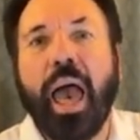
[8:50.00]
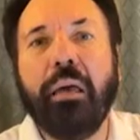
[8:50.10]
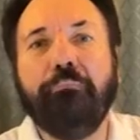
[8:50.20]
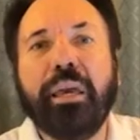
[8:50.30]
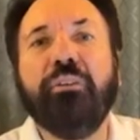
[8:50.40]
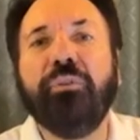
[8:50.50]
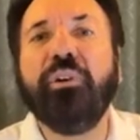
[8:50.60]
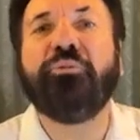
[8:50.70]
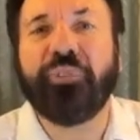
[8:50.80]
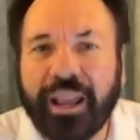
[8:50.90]
and be
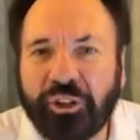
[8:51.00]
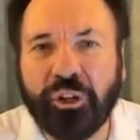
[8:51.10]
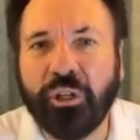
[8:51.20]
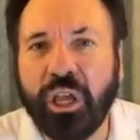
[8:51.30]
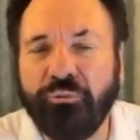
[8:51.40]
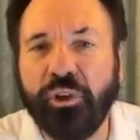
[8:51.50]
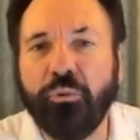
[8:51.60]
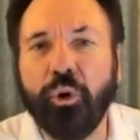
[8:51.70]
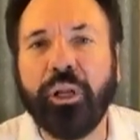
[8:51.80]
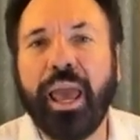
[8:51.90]
refashioned, if
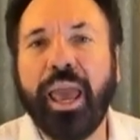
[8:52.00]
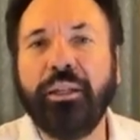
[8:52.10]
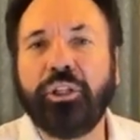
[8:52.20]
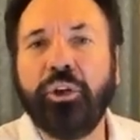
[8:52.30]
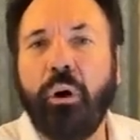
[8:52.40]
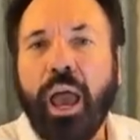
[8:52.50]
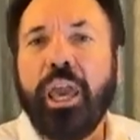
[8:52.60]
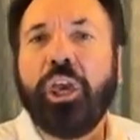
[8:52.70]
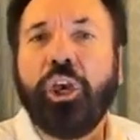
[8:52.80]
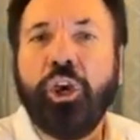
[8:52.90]
you would, into
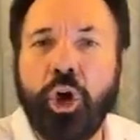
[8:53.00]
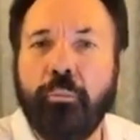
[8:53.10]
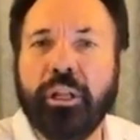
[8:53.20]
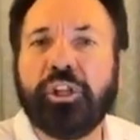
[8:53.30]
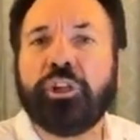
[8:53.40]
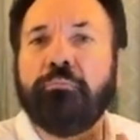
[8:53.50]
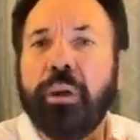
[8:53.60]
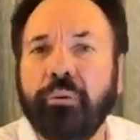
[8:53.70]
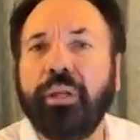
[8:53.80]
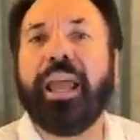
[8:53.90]
a human
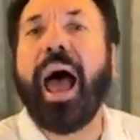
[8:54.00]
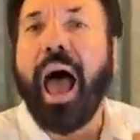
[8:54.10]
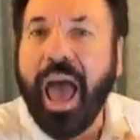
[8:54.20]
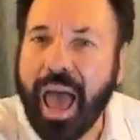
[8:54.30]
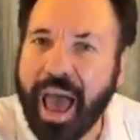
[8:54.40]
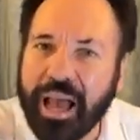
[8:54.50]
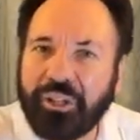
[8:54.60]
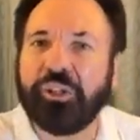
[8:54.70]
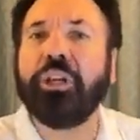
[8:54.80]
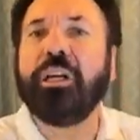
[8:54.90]
spirit
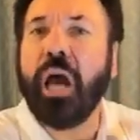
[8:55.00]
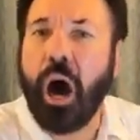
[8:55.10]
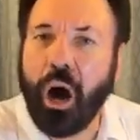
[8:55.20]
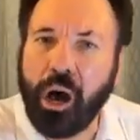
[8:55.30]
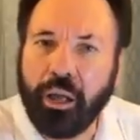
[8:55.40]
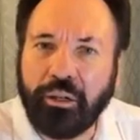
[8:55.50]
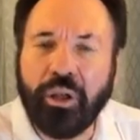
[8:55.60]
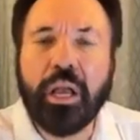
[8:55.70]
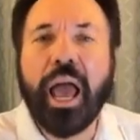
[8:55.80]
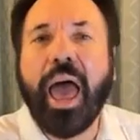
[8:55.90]
as God,
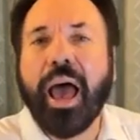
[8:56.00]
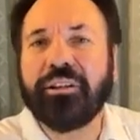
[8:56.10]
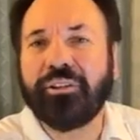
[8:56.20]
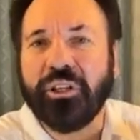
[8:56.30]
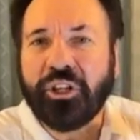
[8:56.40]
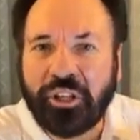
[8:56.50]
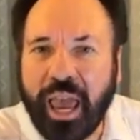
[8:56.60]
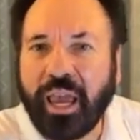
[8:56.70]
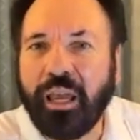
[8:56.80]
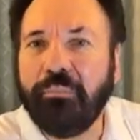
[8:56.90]
as the
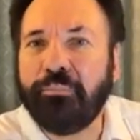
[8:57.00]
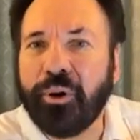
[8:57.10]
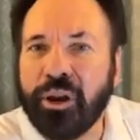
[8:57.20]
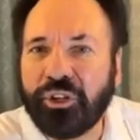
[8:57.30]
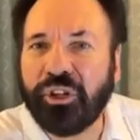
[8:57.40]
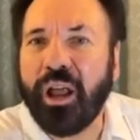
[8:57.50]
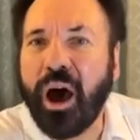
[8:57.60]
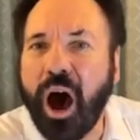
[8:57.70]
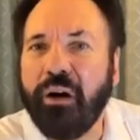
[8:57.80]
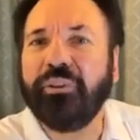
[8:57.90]
second person
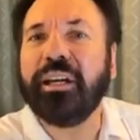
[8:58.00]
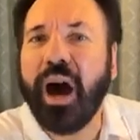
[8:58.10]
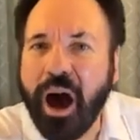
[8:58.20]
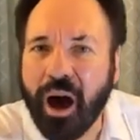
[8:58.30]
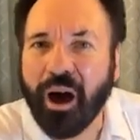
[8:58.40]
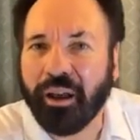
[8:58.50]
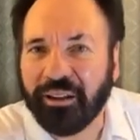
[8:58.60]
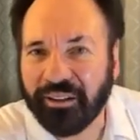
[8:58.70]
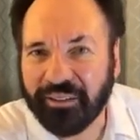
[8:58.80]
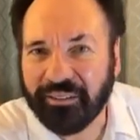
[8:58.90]
of God.